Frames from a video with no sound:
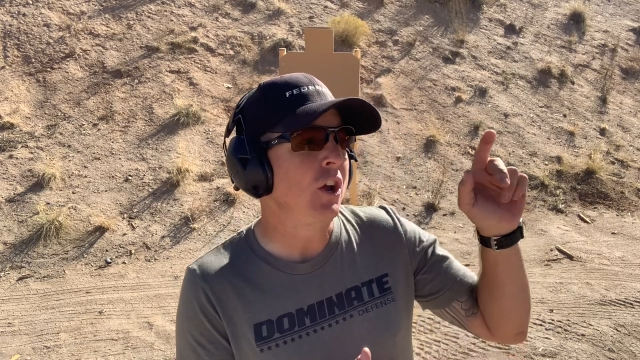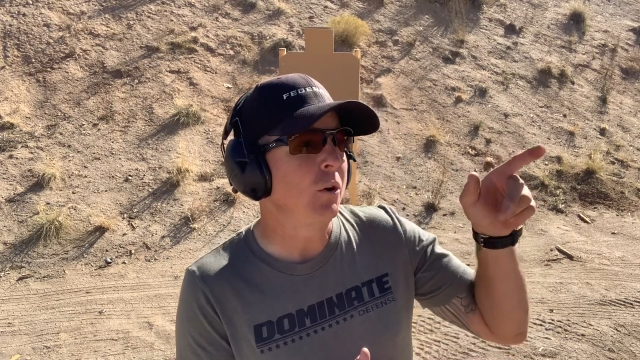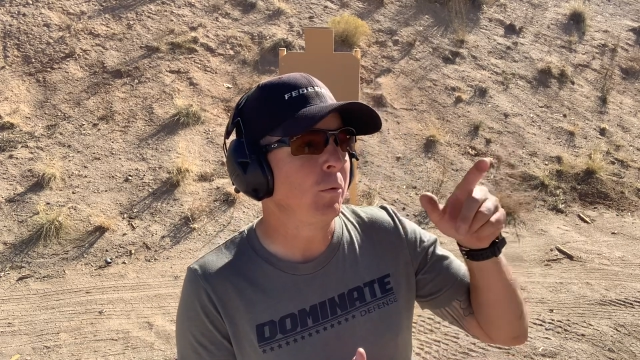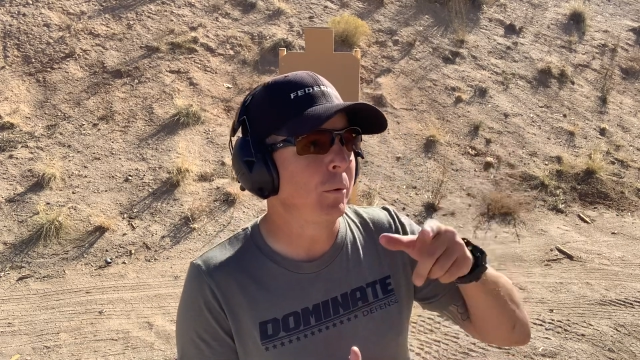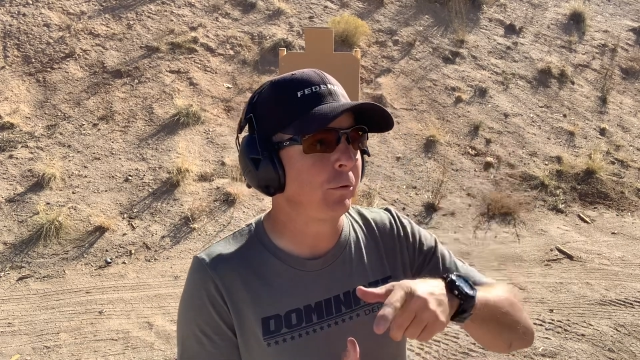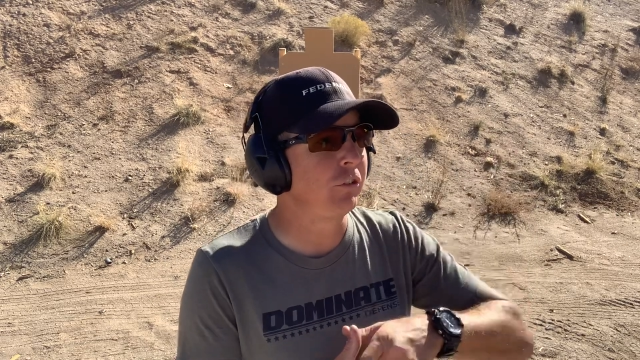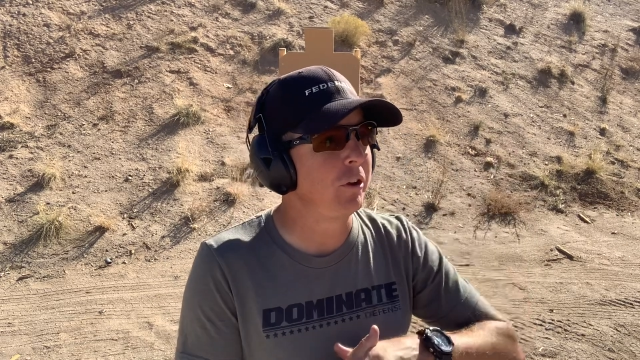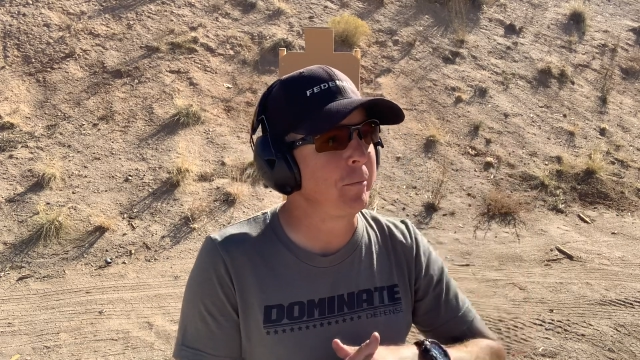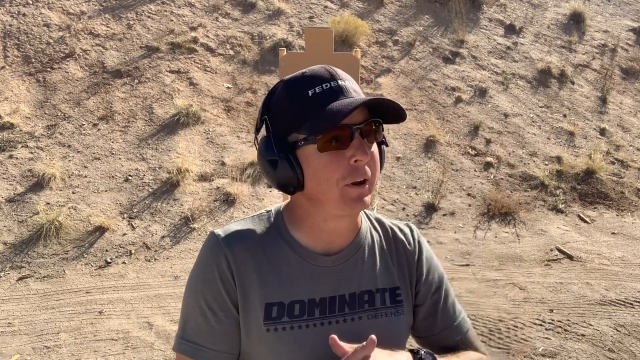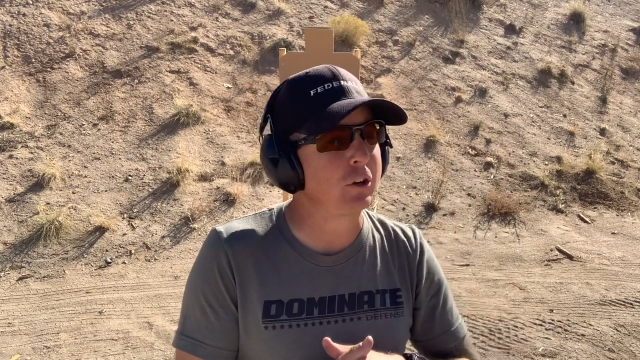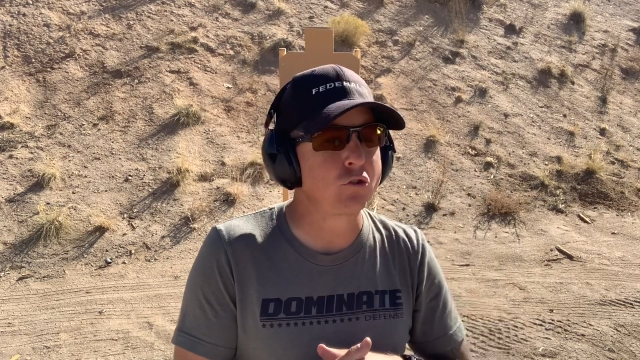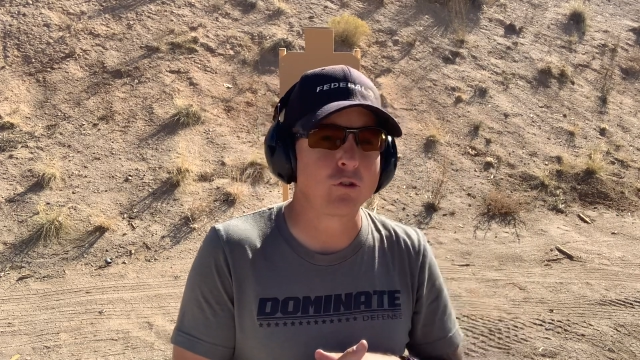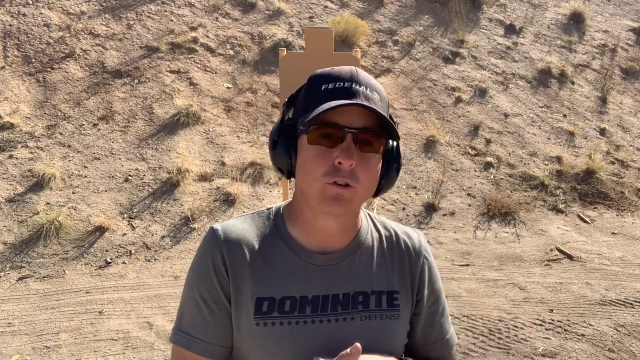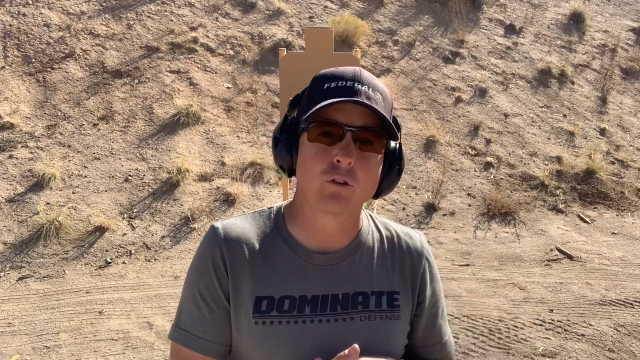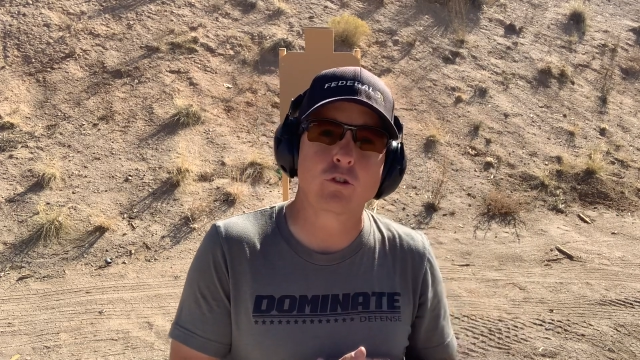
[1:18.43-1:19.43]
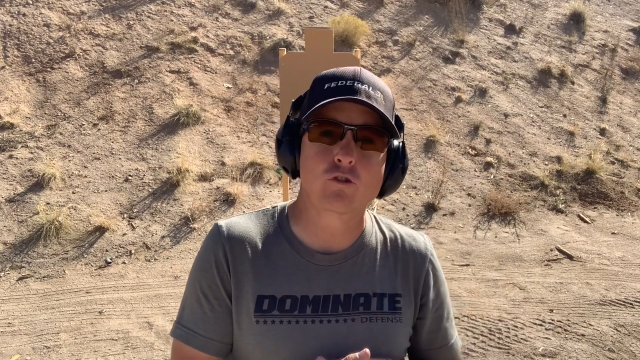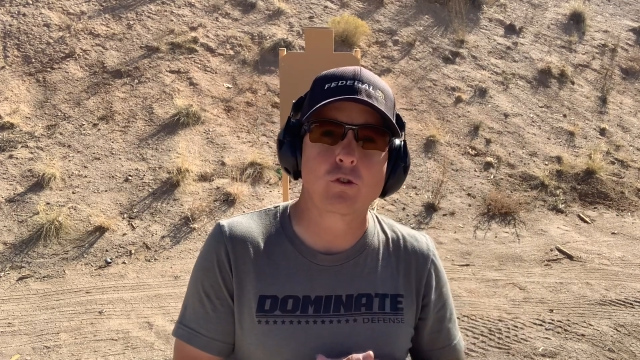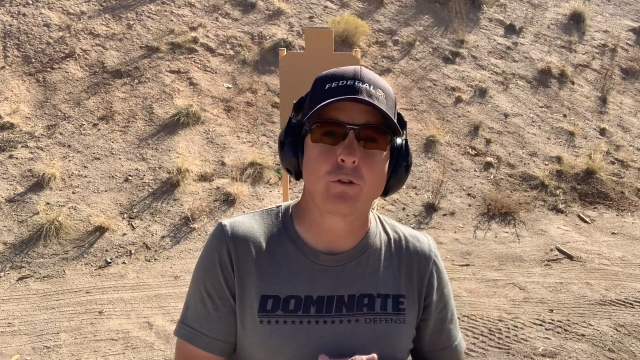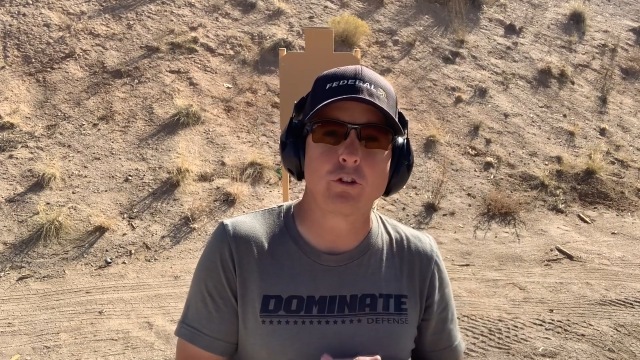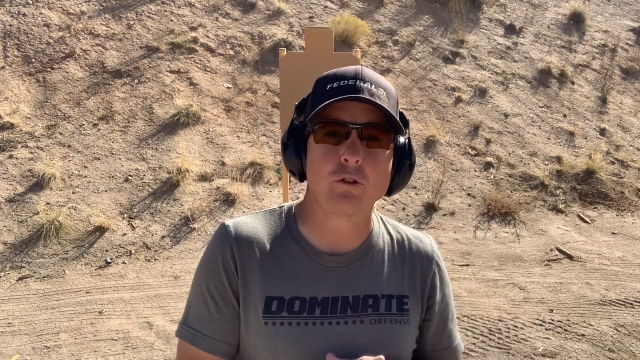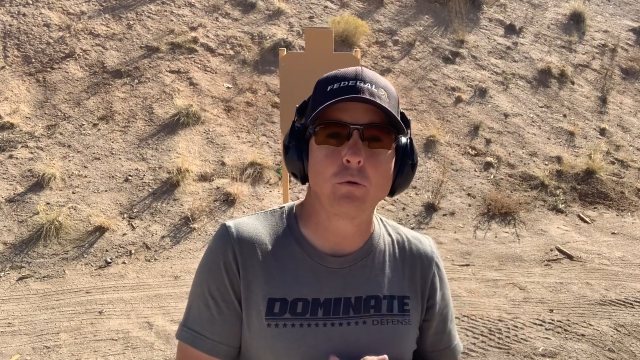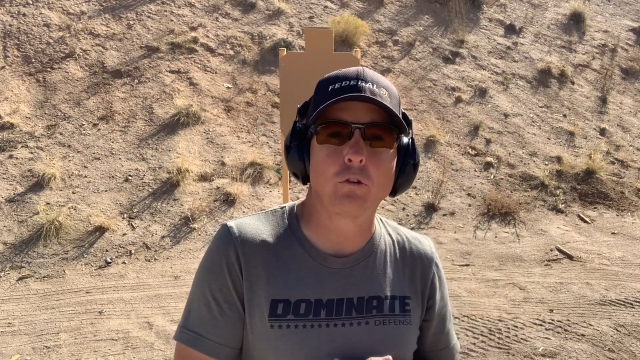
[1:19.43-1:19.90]
what was the amount of trigger control
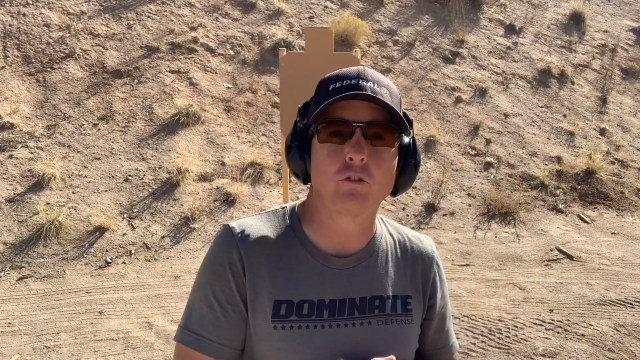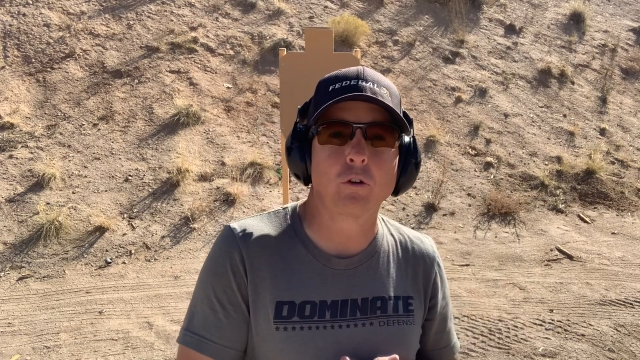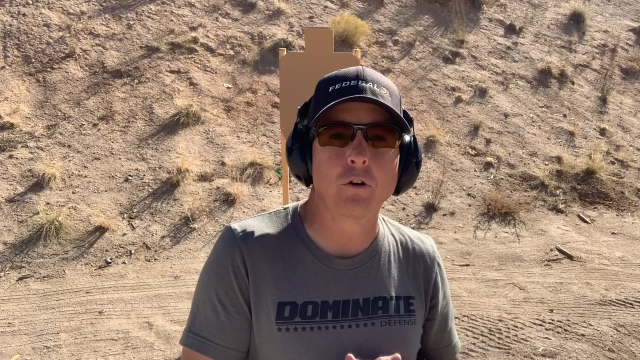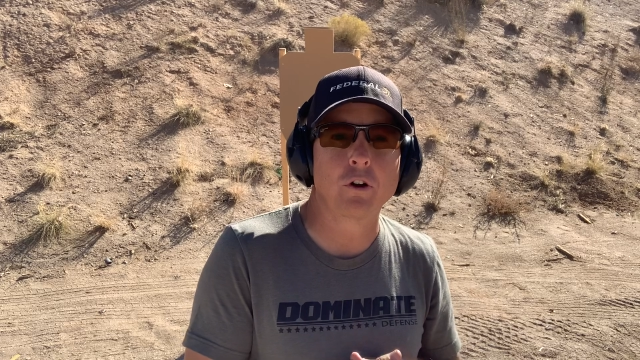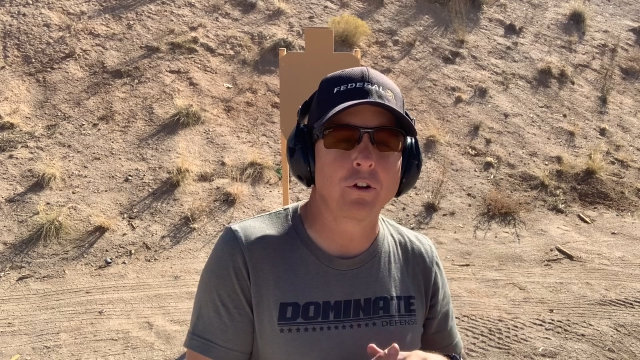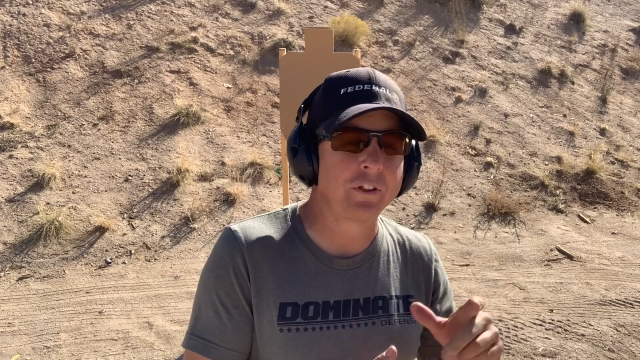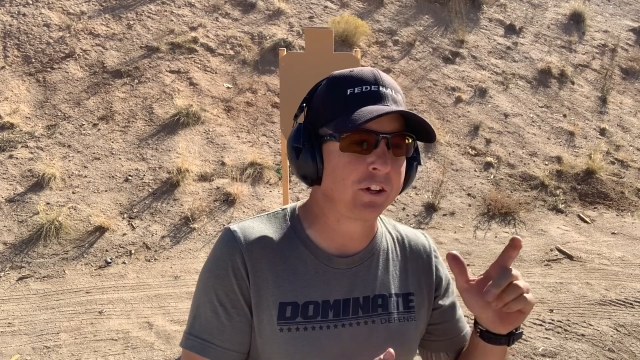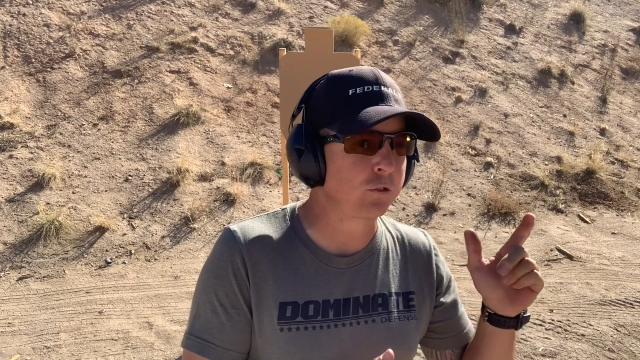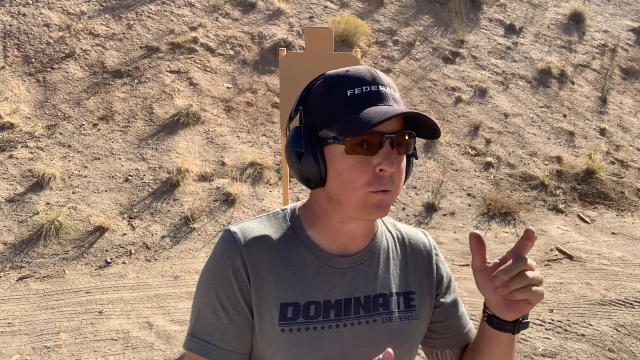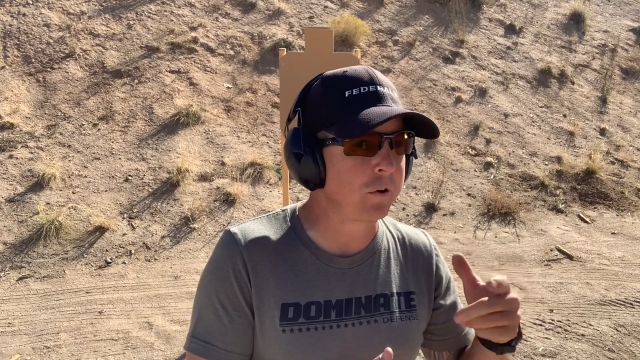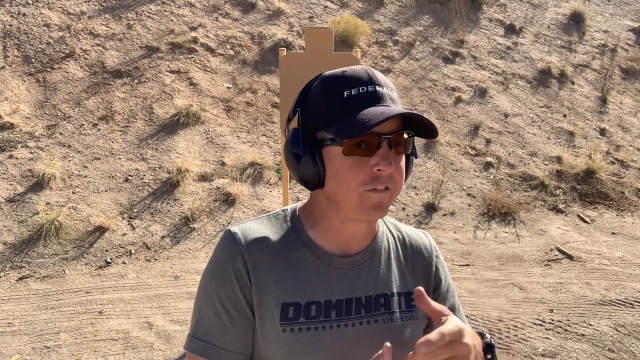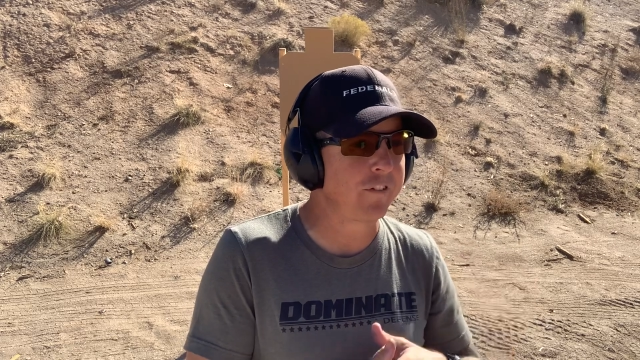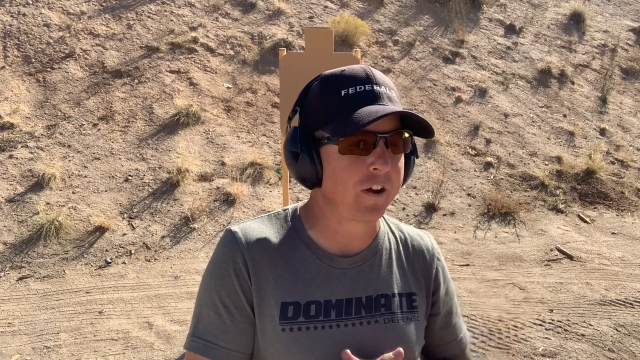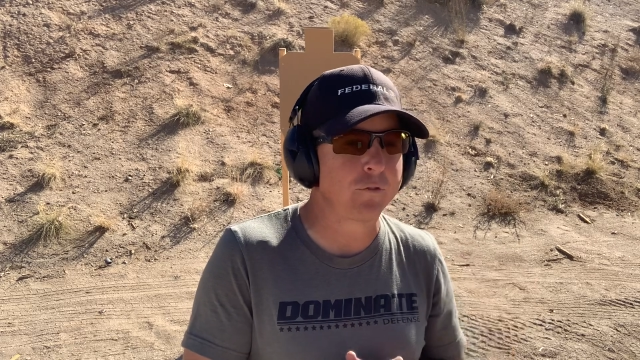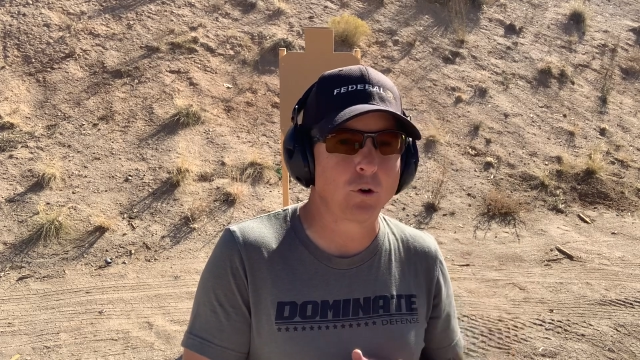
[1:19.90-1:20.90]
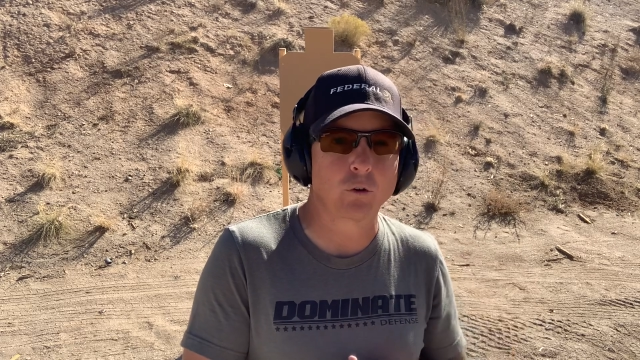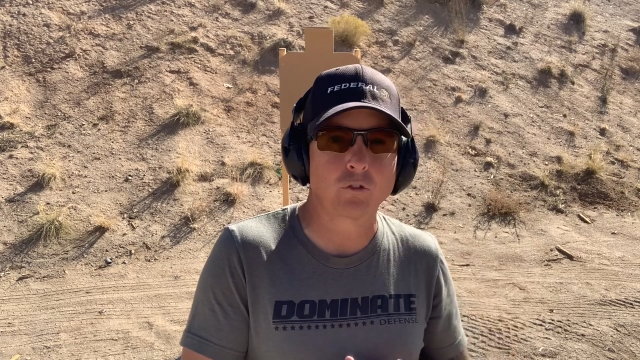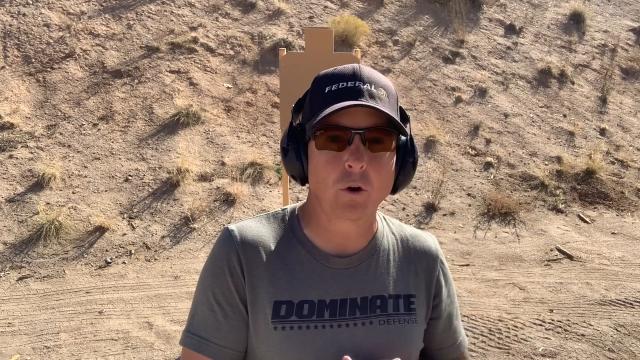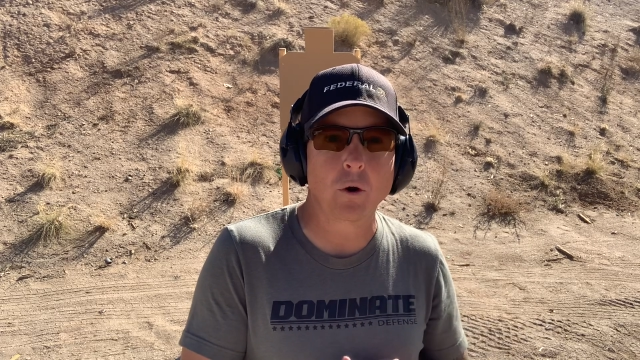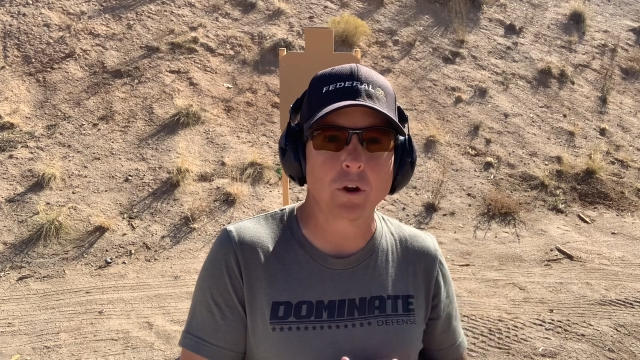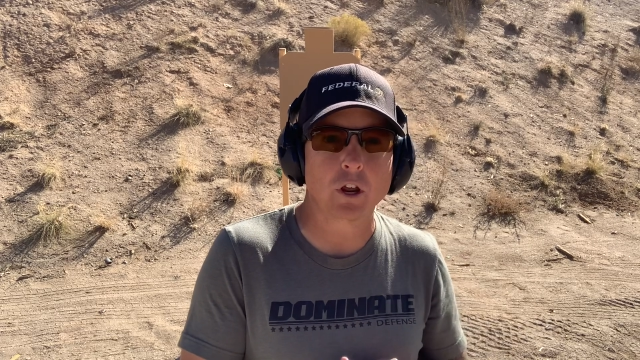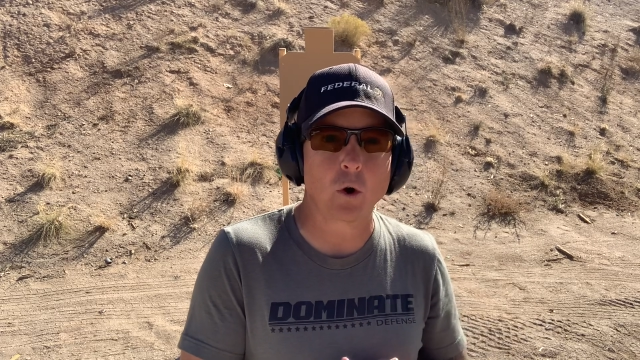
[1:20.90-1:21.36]
that you exerted on that 25-yard
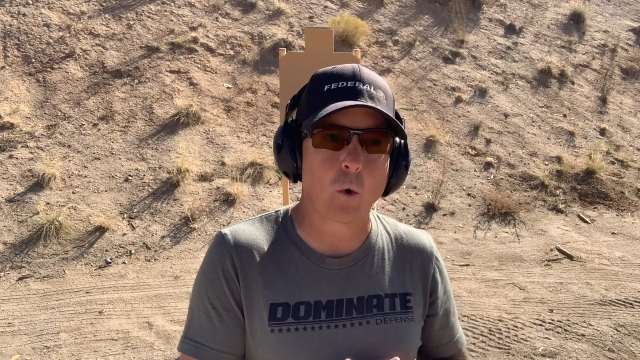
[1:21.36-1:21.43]
target